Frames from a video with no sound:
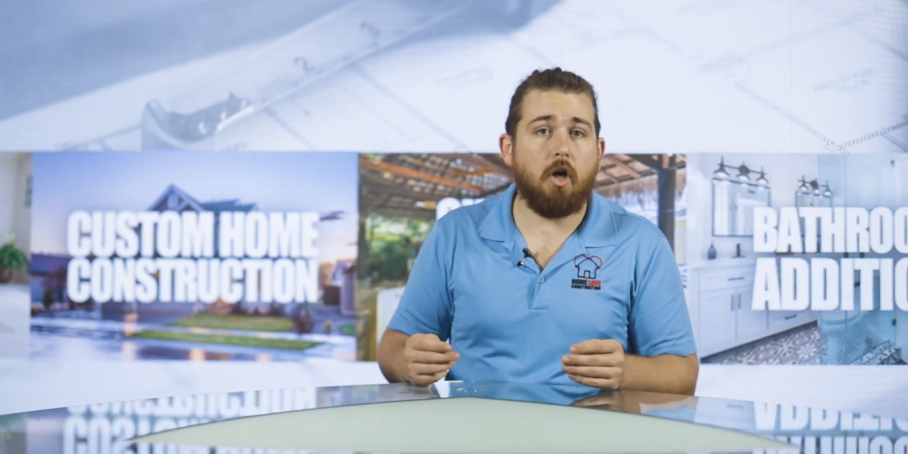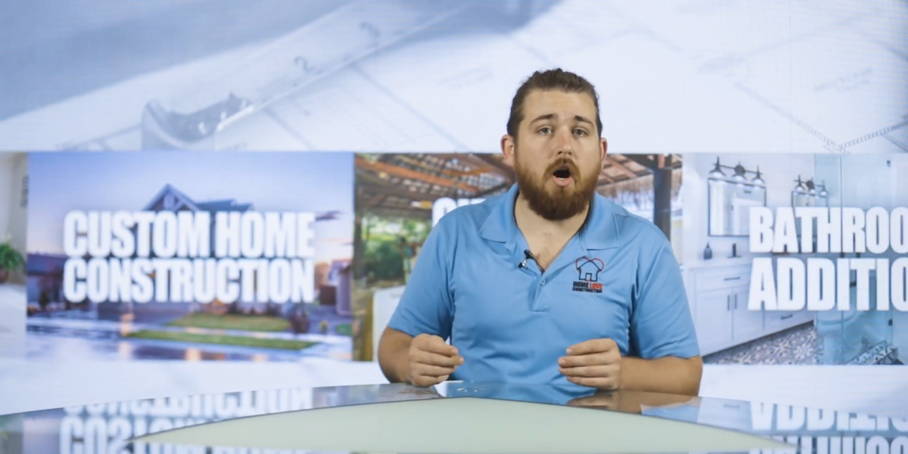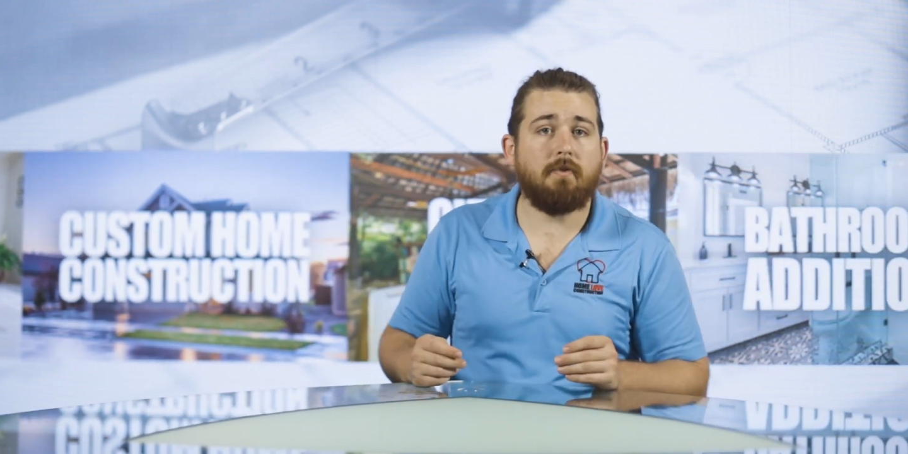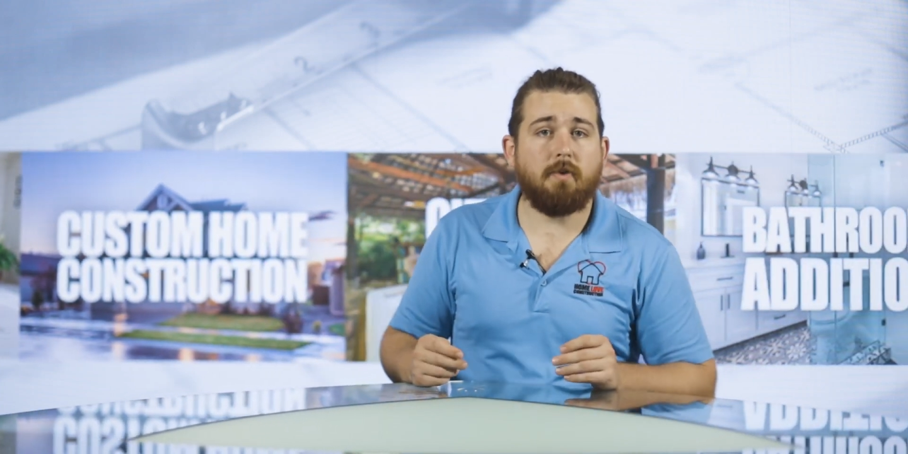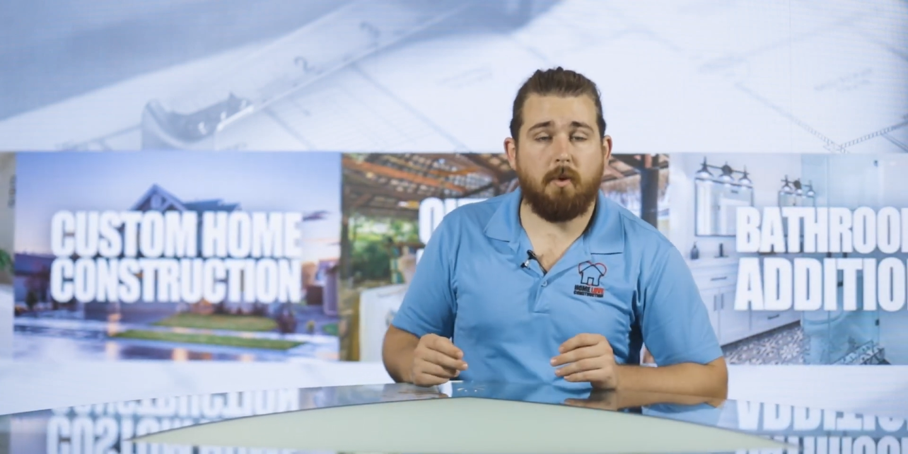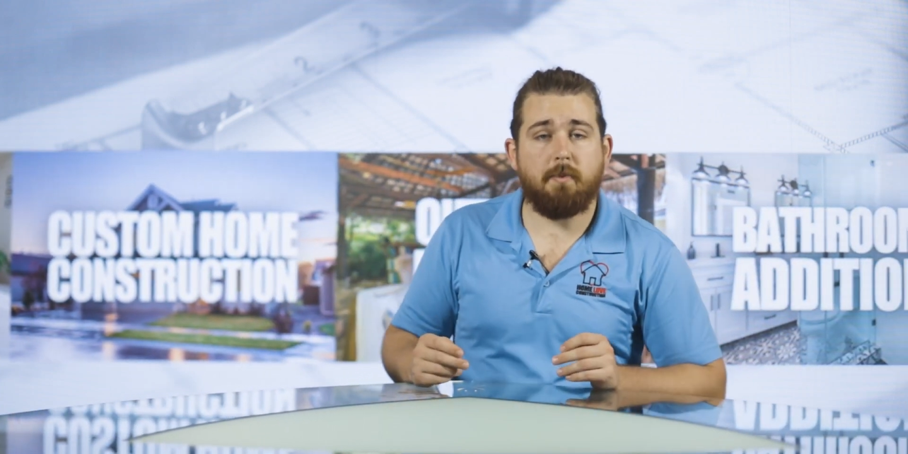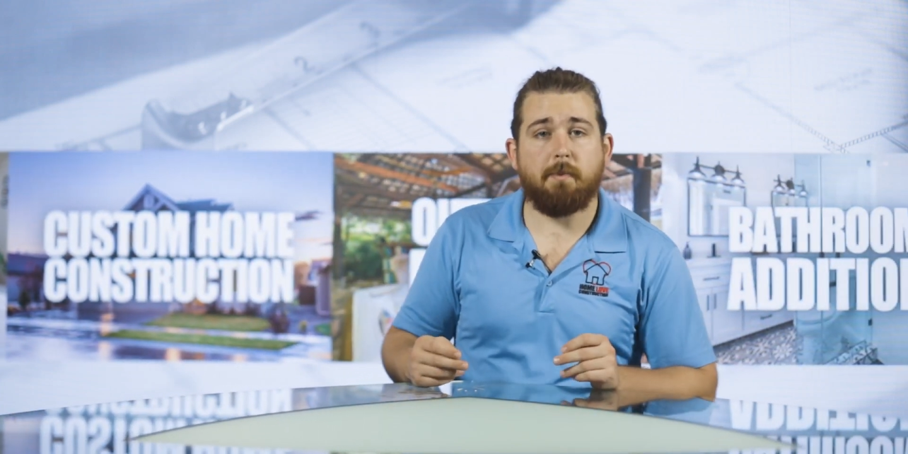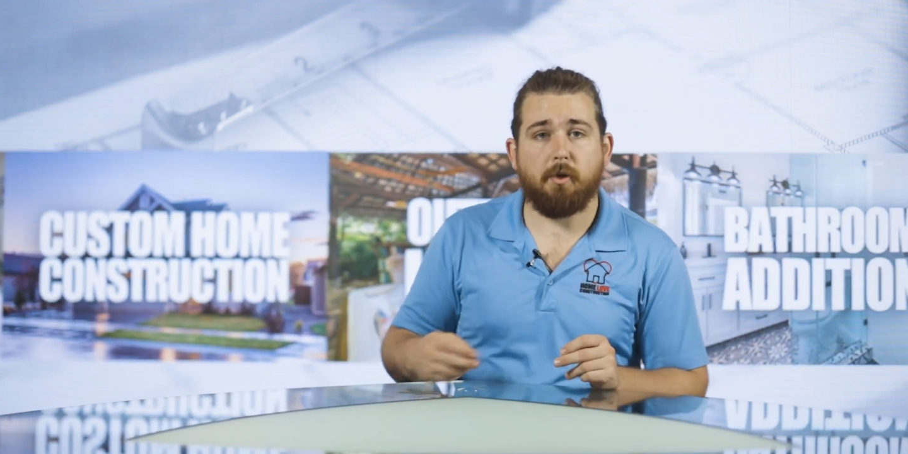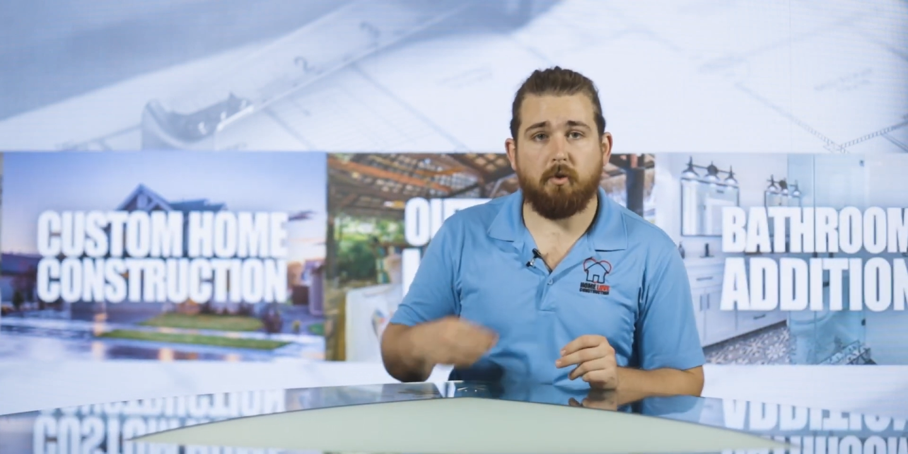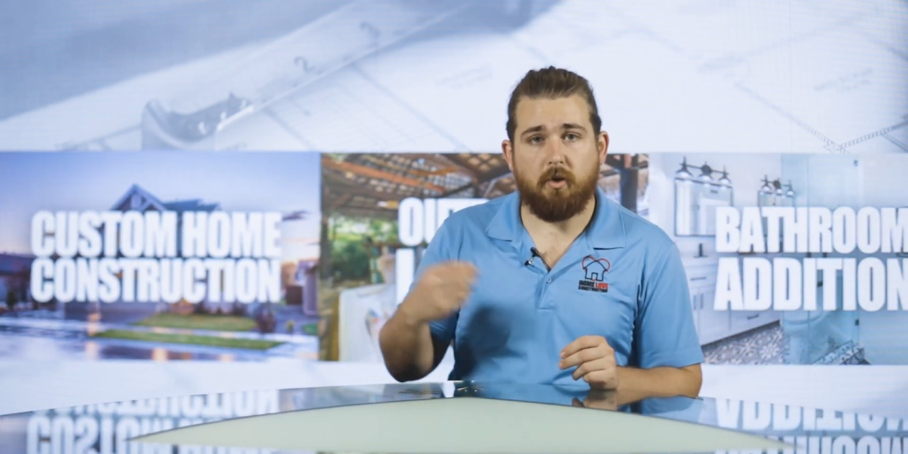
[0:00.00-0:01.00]
often when
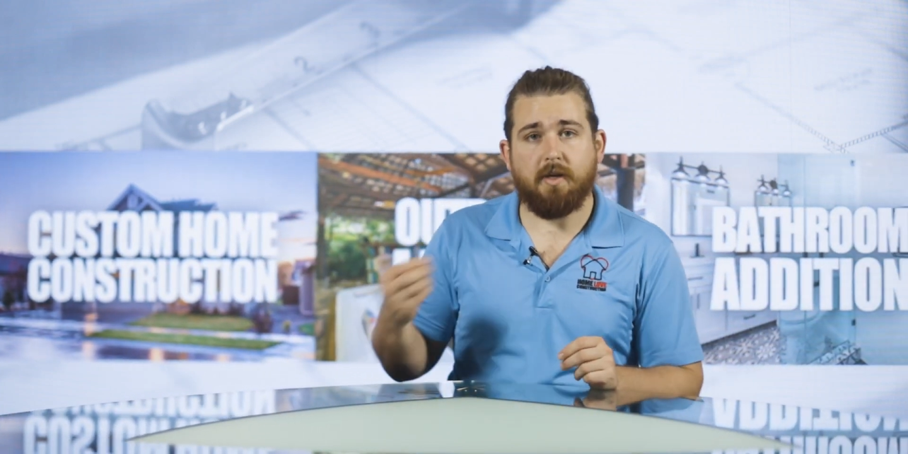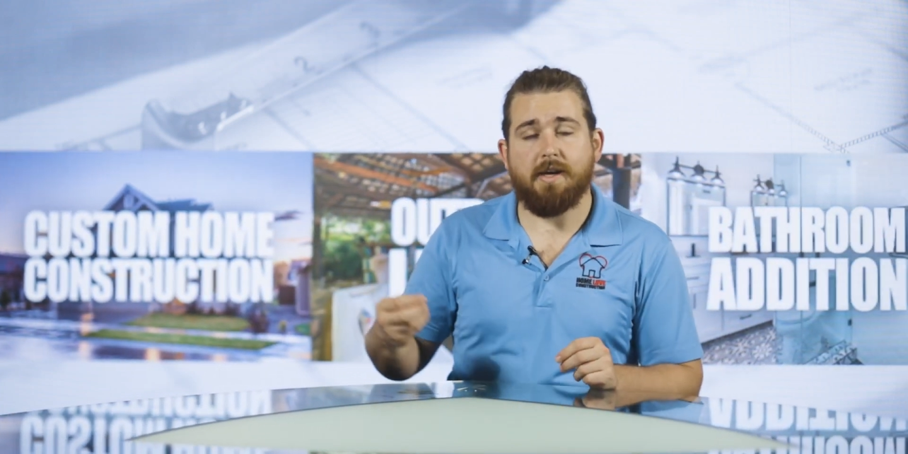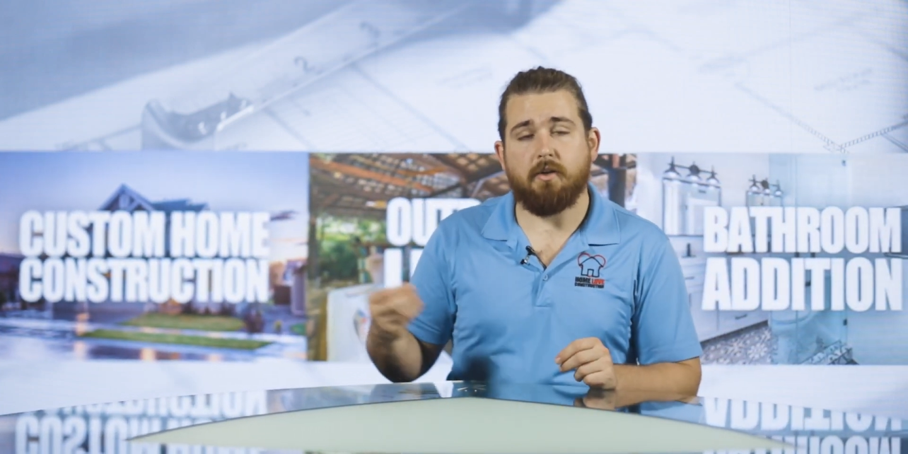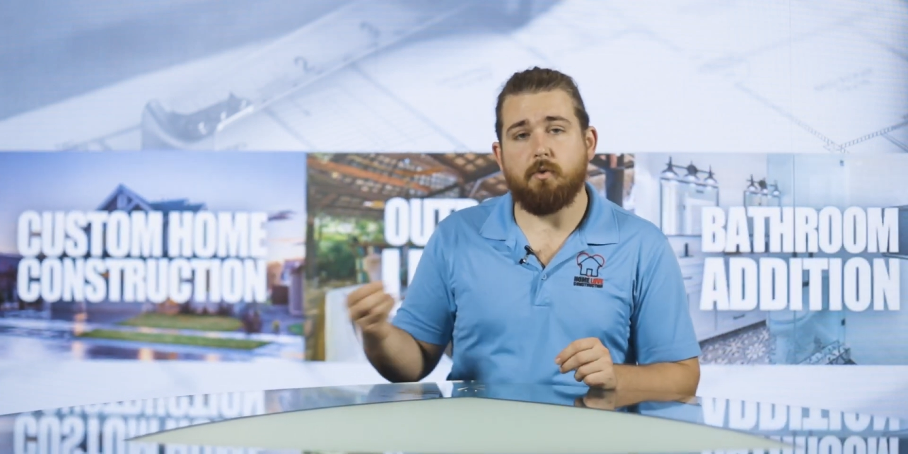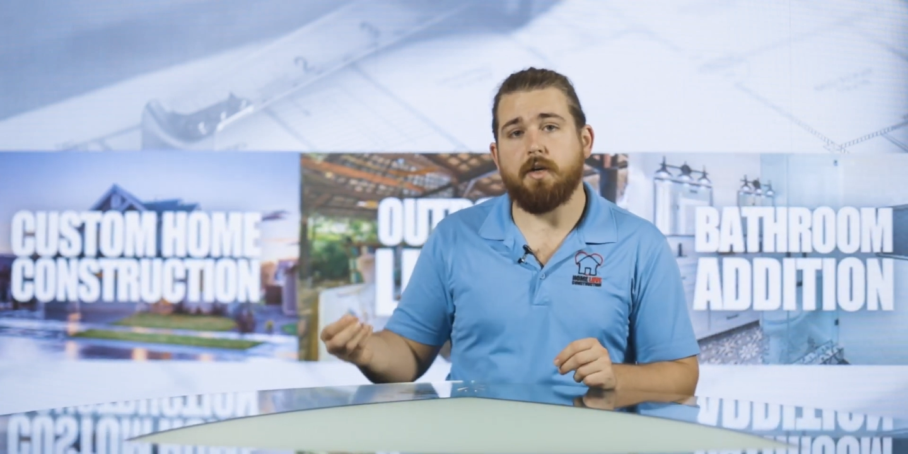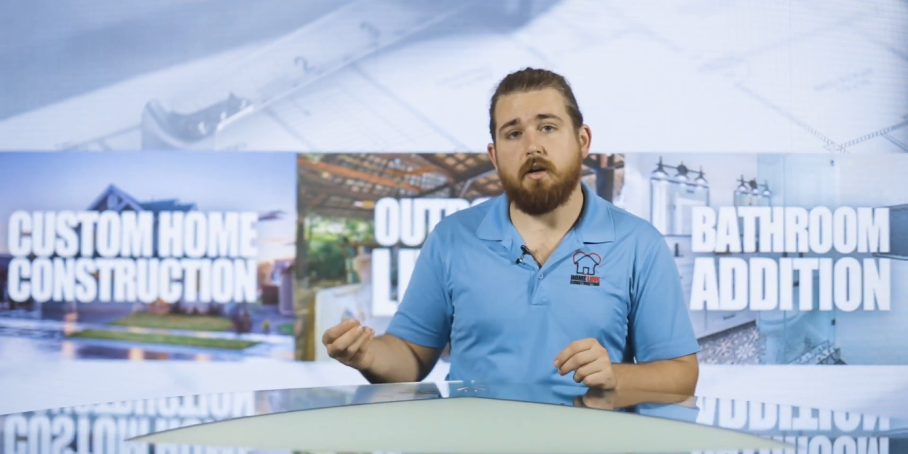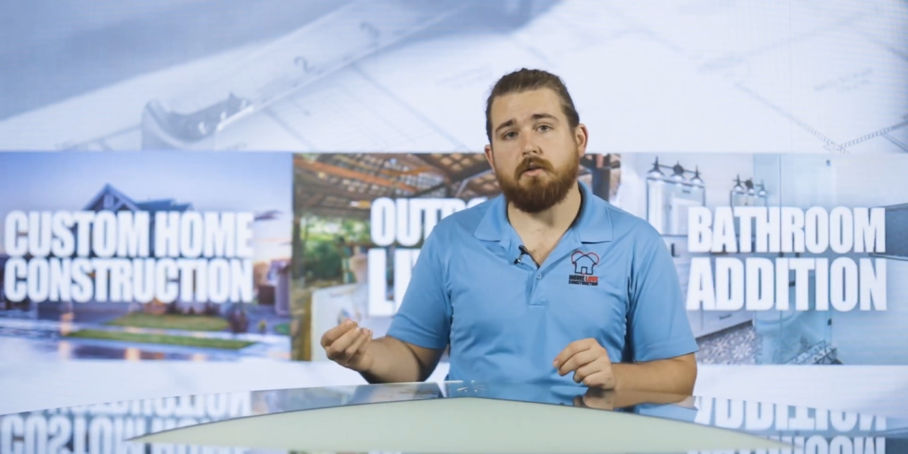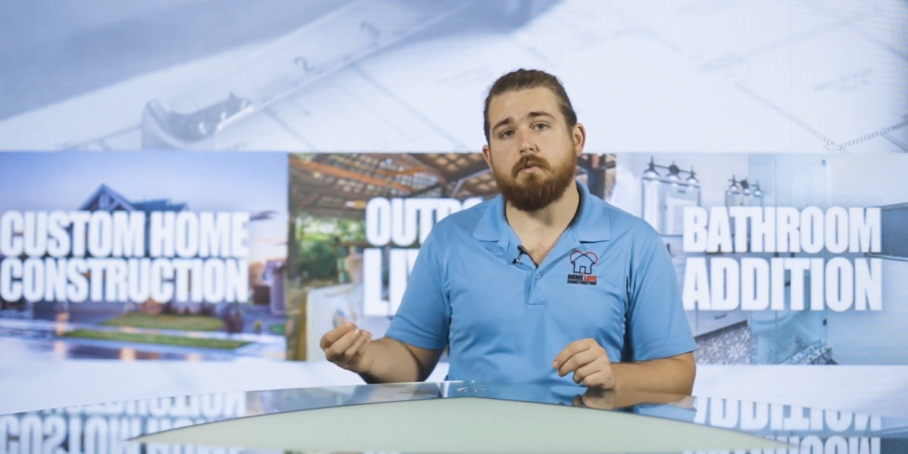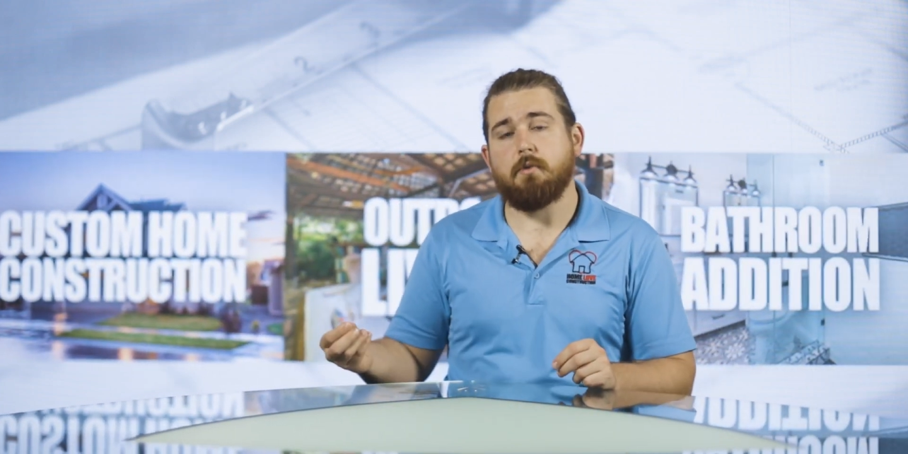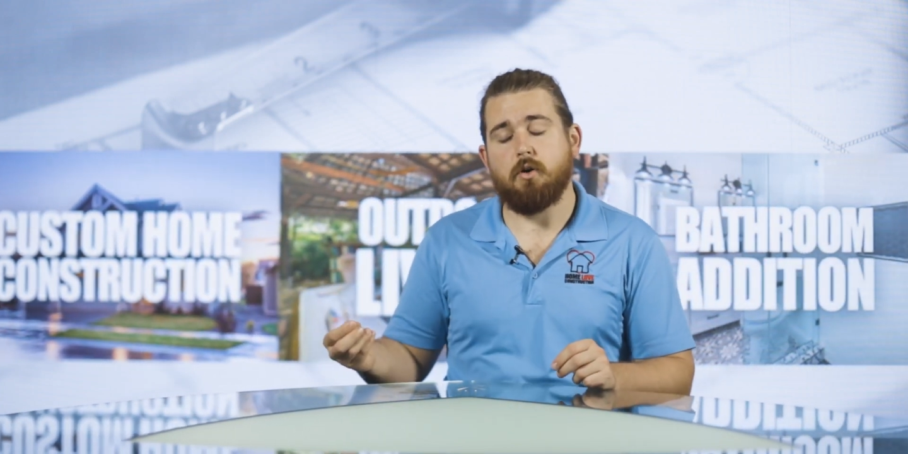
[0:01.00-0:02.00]
people are looking at doing
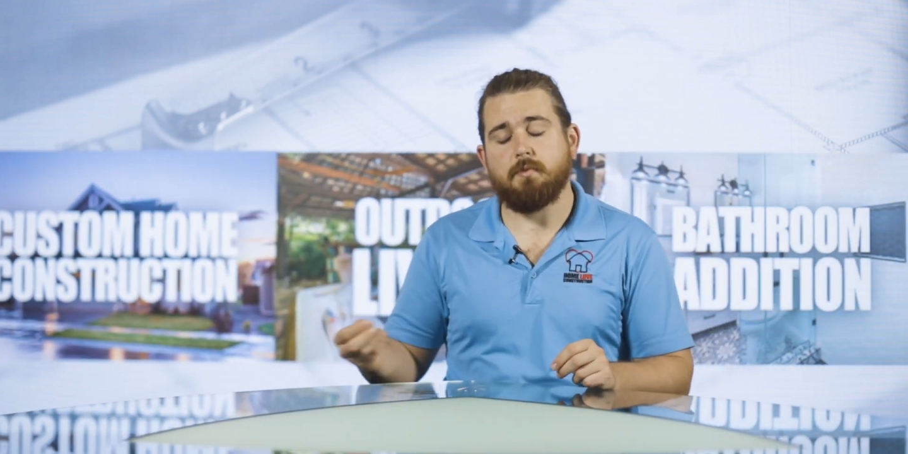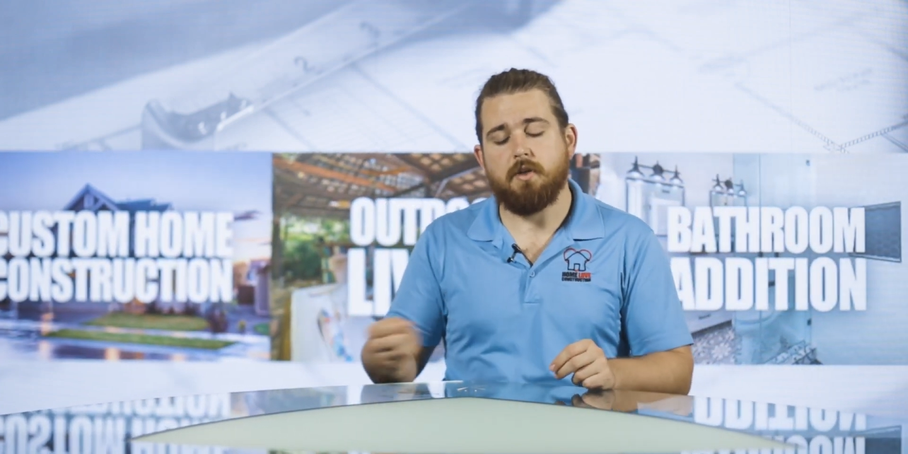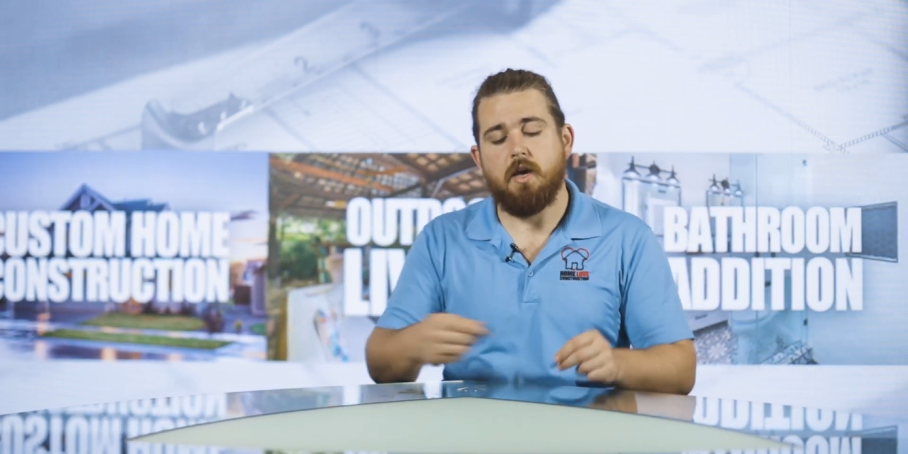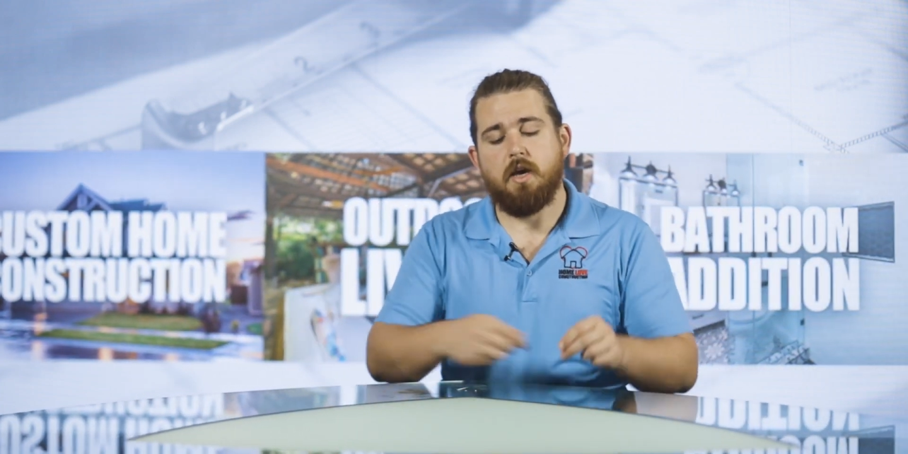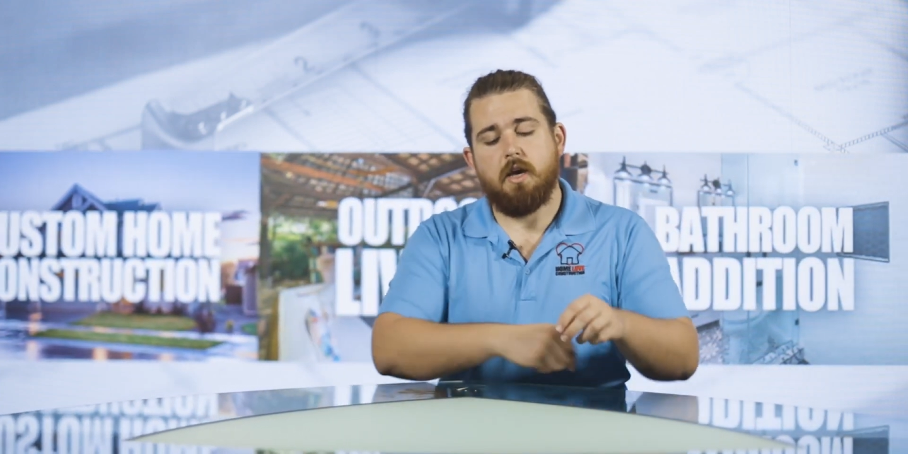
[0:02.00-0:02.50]
custom homes.